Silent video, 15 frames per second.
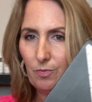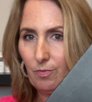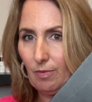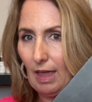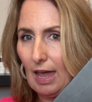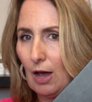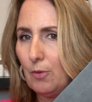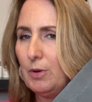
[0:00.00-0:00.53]

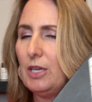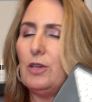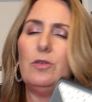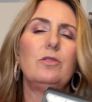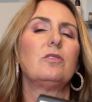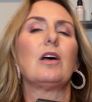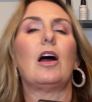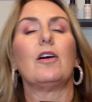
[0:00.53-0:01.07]
how we
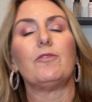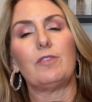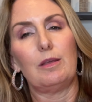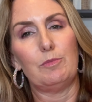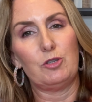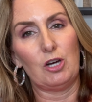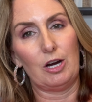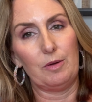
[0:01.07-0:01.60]
use our
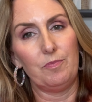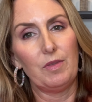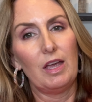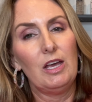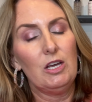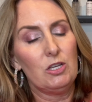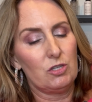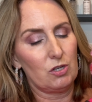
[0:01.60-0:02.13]
flip chart.
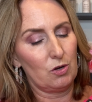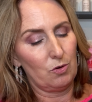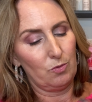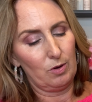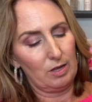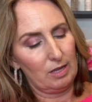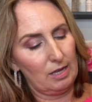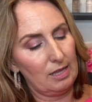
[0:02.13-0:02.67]

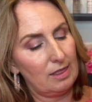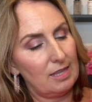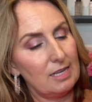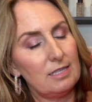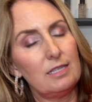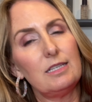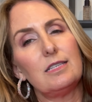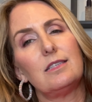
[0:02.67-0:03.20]
So
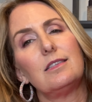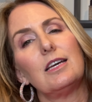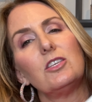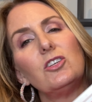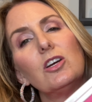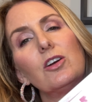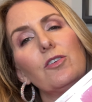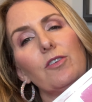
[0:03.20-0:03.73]
this is
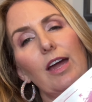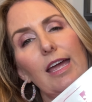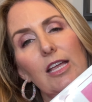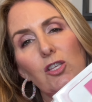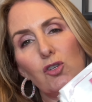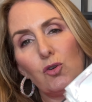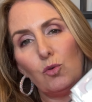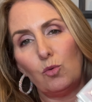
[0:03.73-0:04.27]
such a
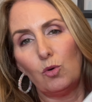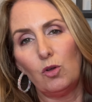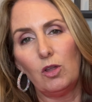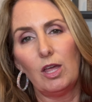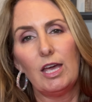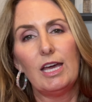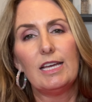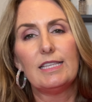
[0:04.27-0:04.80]
great
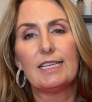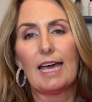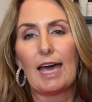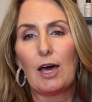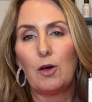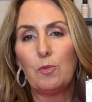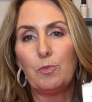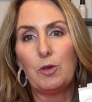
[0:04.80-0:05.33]
tool to
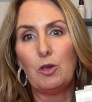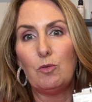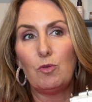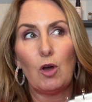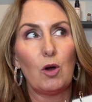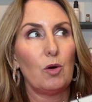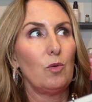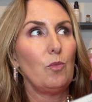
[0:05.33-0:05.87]
help you
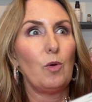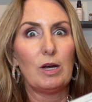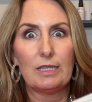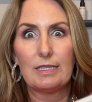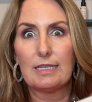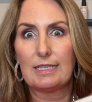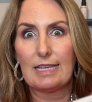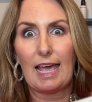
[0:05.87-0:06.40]
know what
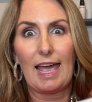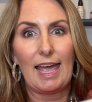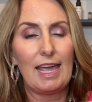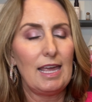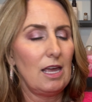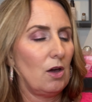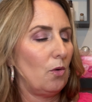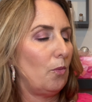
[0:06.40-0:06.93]
to
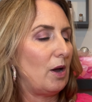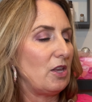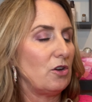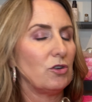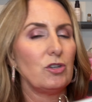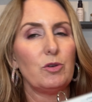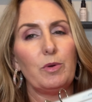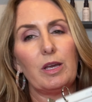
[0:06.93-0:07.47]
say when
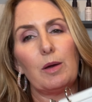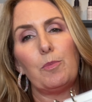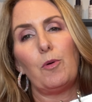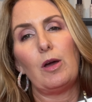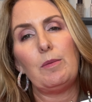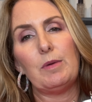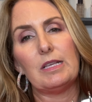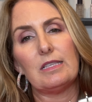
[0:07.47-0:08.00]
you're doing
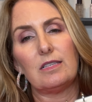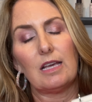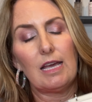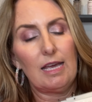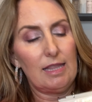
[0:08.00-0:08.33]
appointments.